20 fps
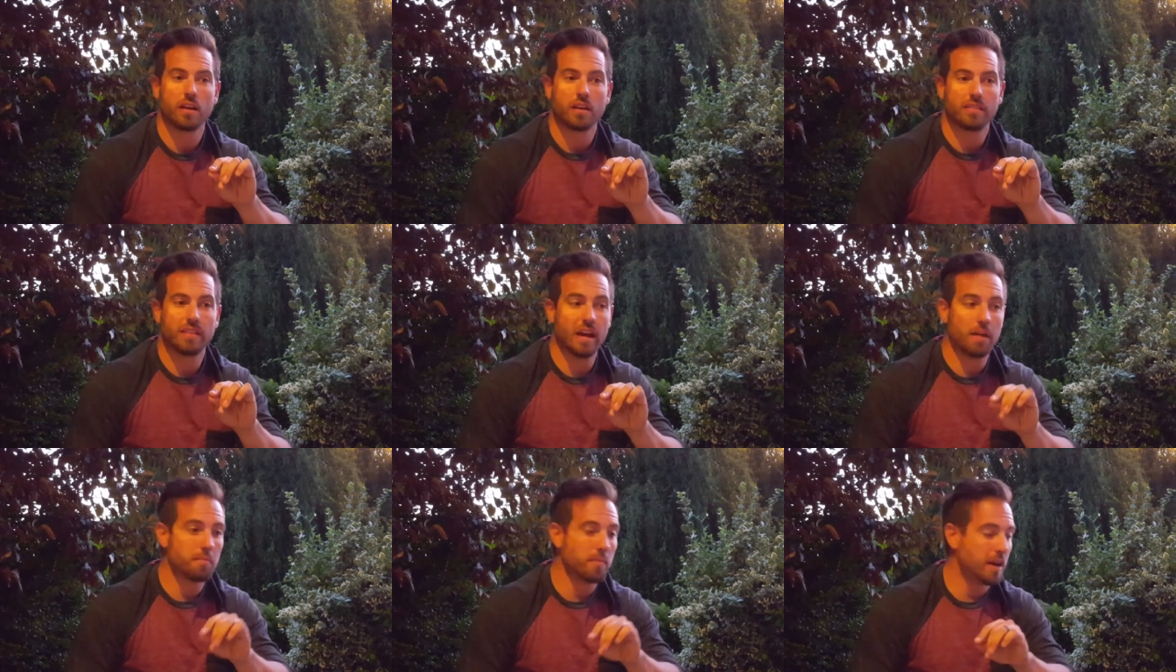
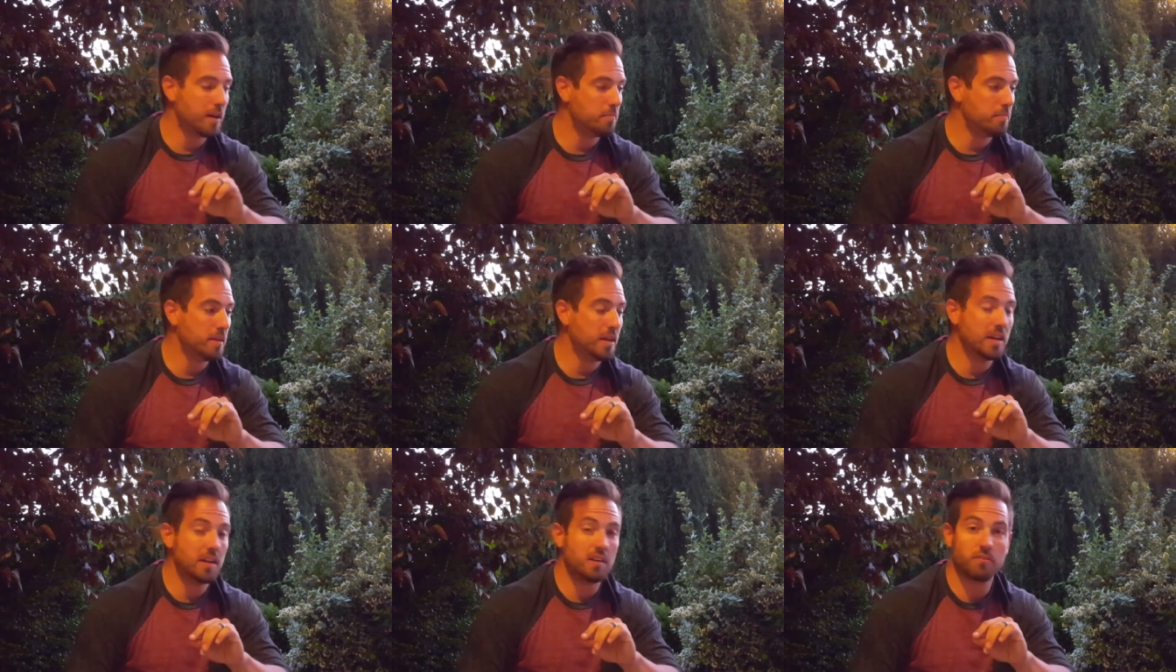That might
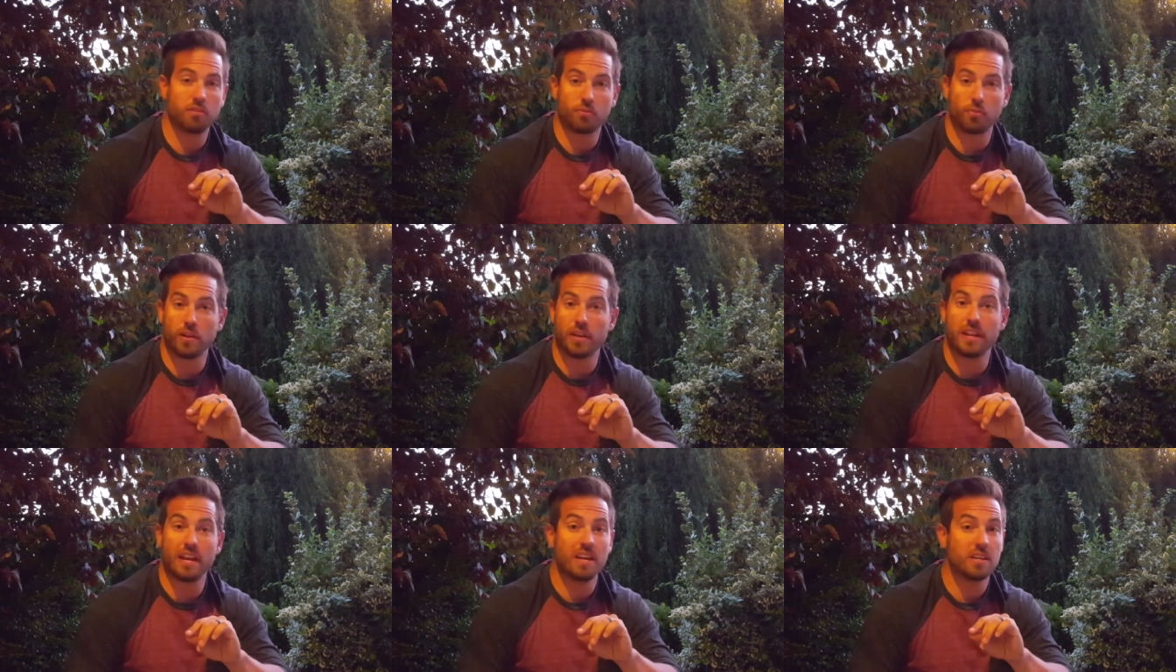be
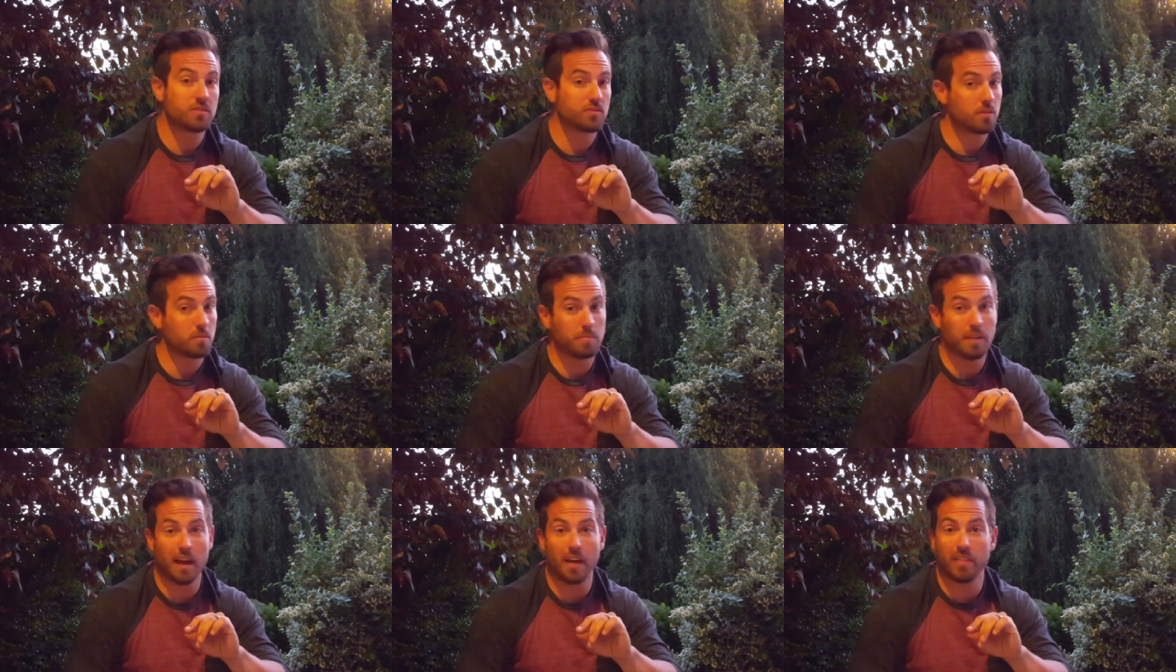3 days
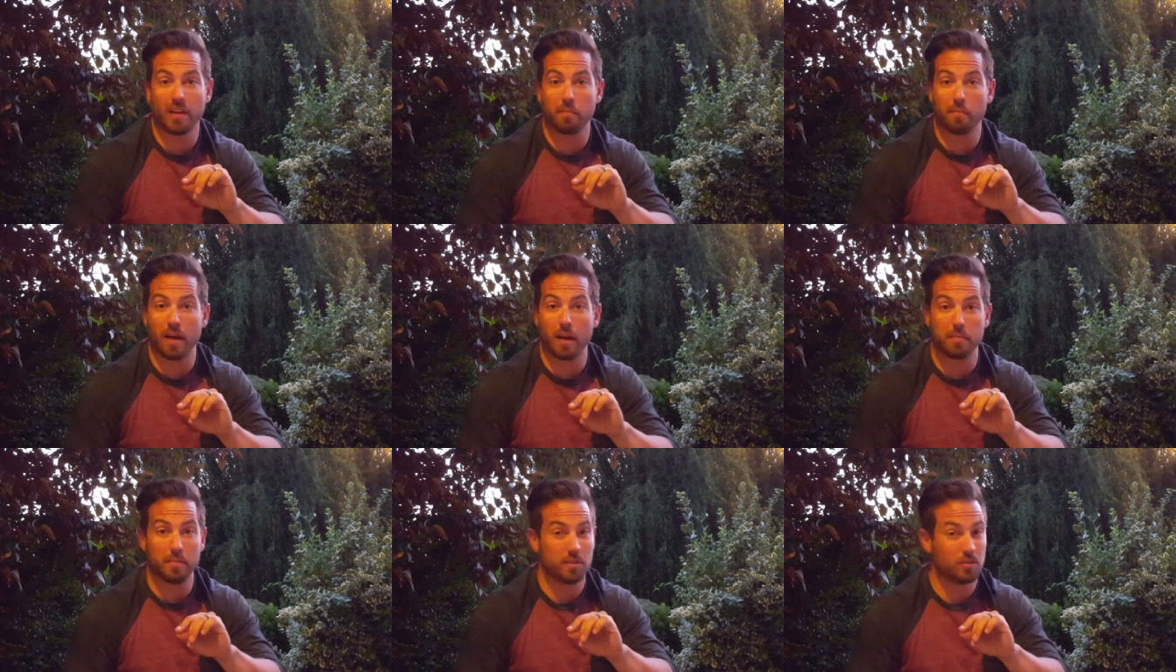from now, that
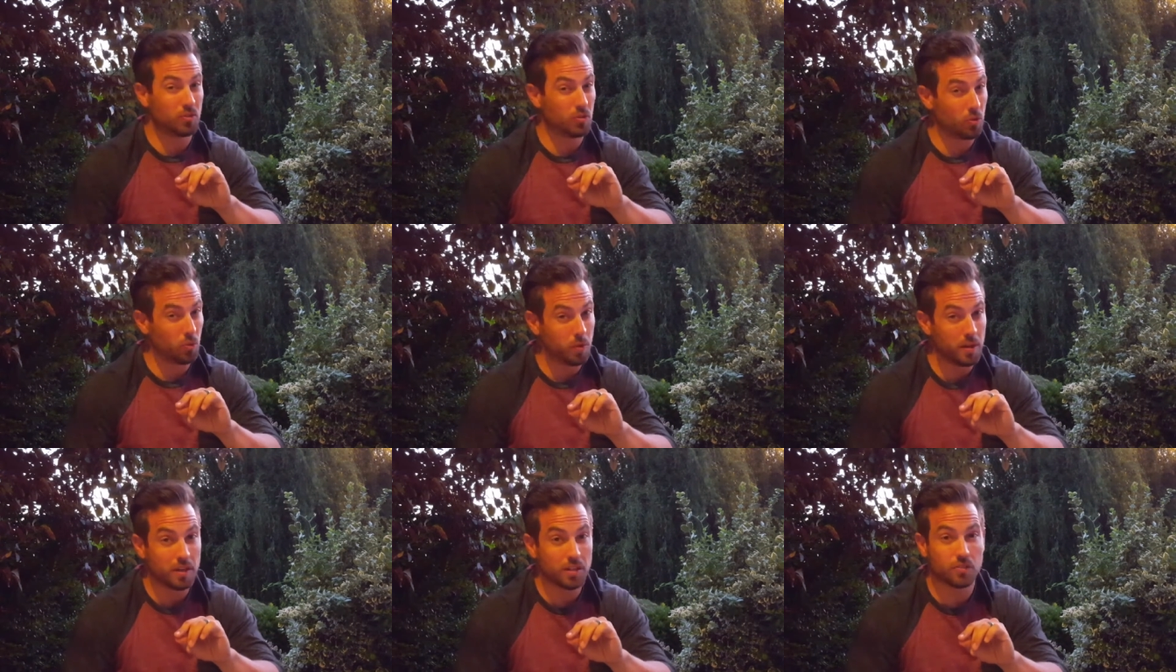might be 2
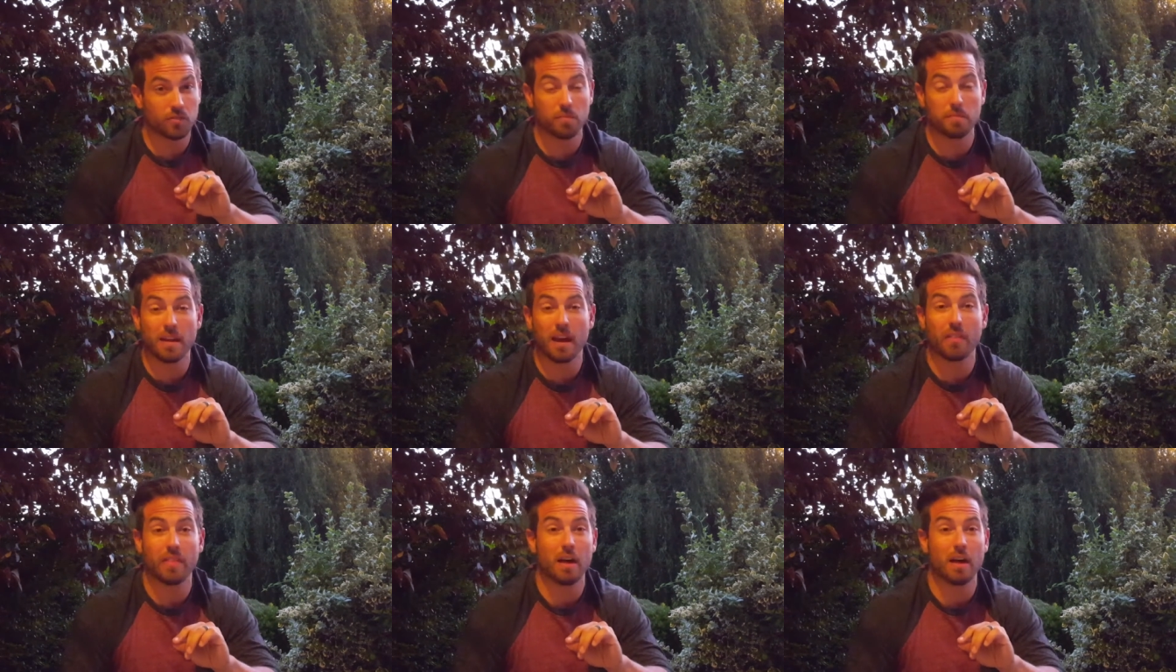weeks from now,